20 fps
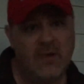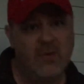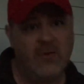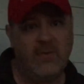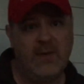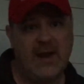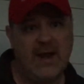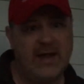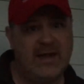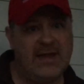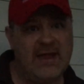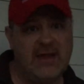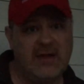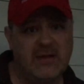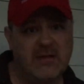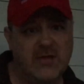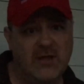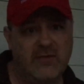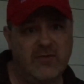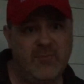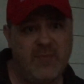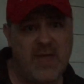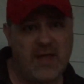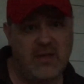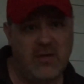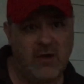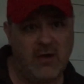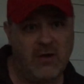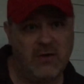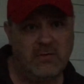We got to take this country
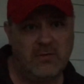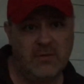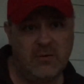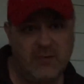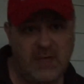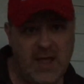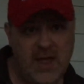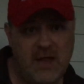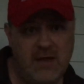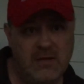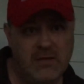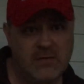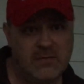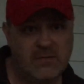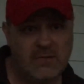back, y'all. Okay?